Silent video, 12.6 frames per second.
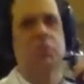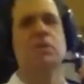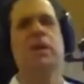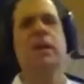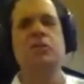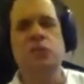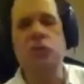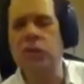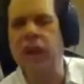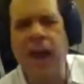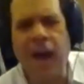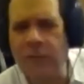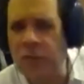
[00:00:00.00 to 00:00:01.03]
should
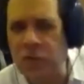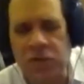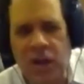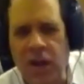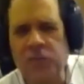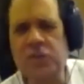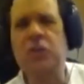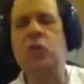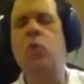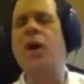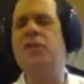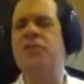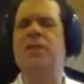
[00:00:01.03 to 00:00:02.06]
have this quasi
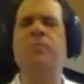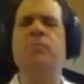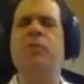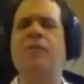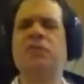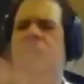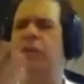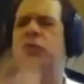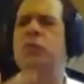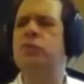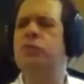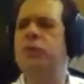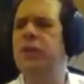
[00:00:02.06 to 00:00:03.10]
improvisando
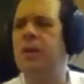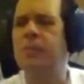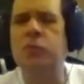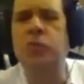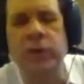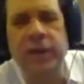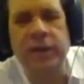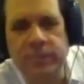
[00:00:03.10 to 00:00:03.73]
freedom to it.